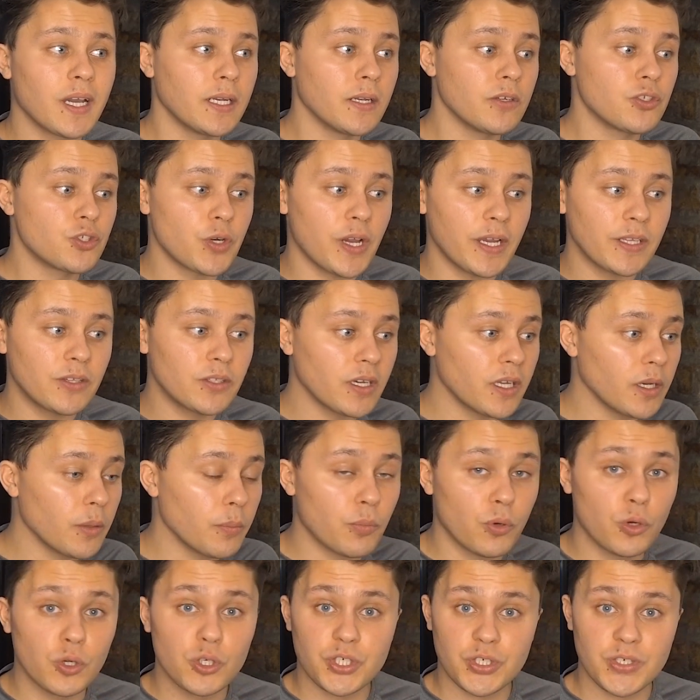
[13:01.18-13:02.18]
kind of tried to kind
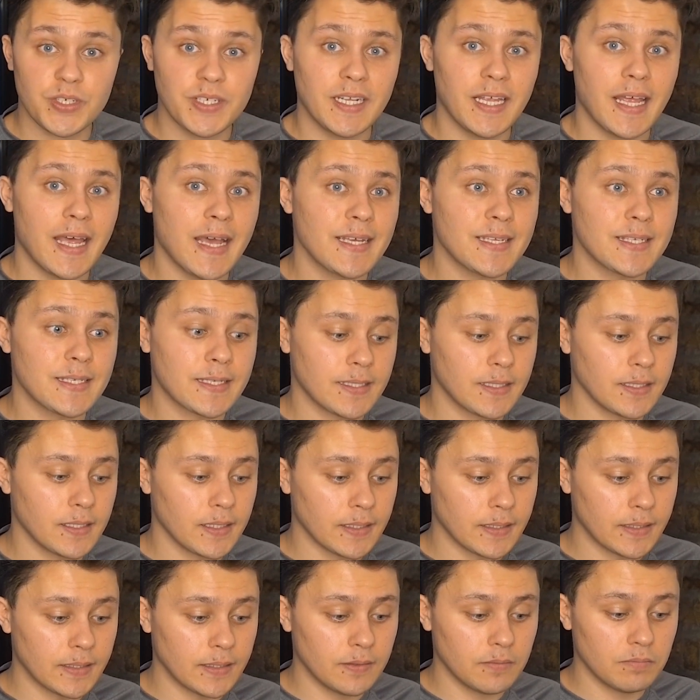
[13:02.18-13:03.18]
of push in, ask
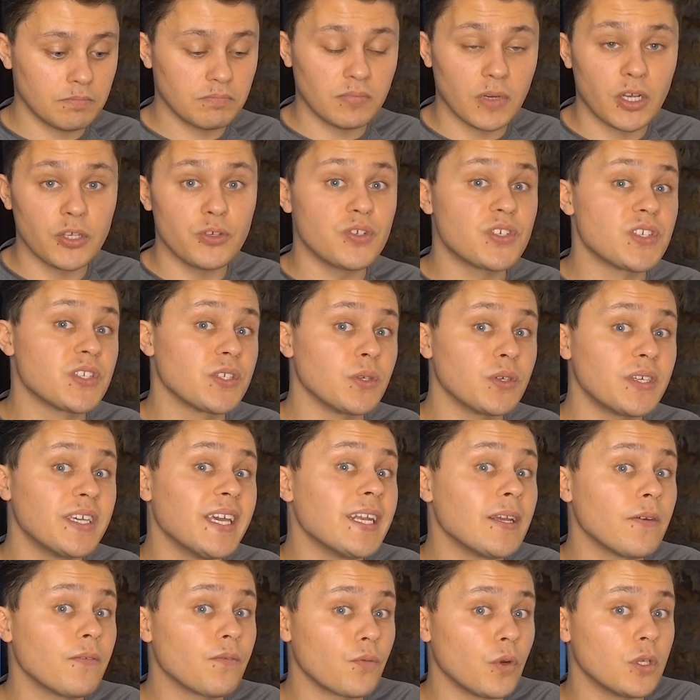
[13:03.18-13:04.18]
like, are you still
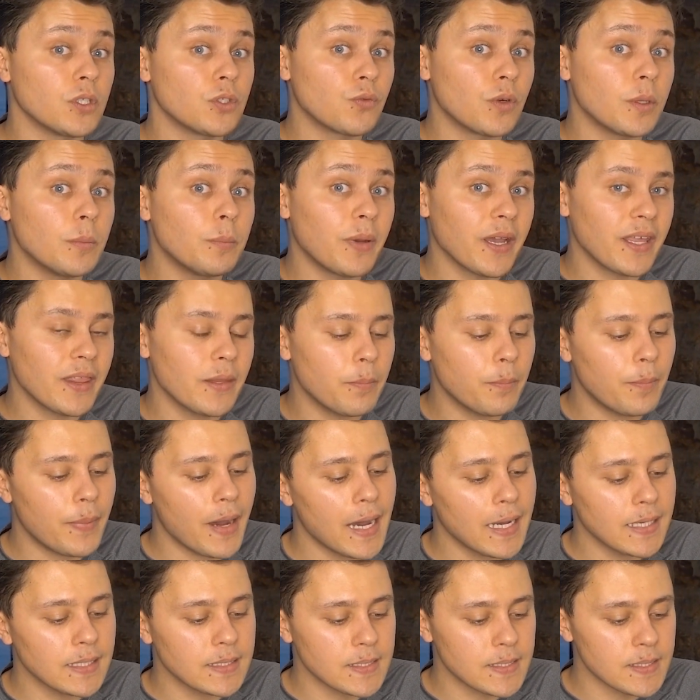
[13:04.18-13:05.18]
getting front run by the
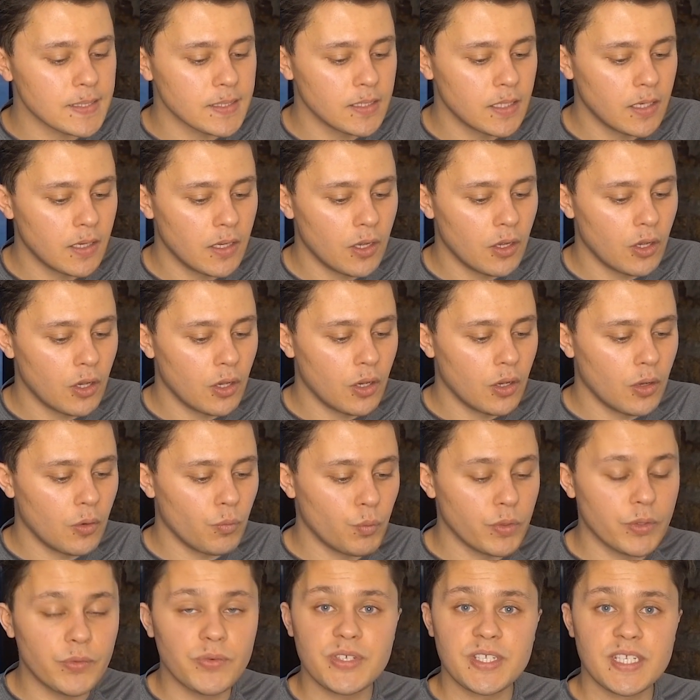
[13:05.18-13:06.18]
bots?
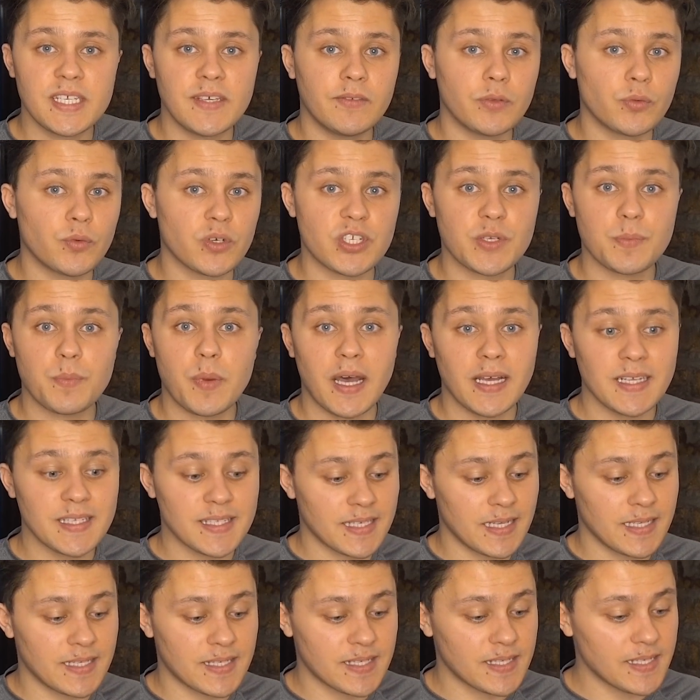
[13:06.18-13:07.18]
we received a response that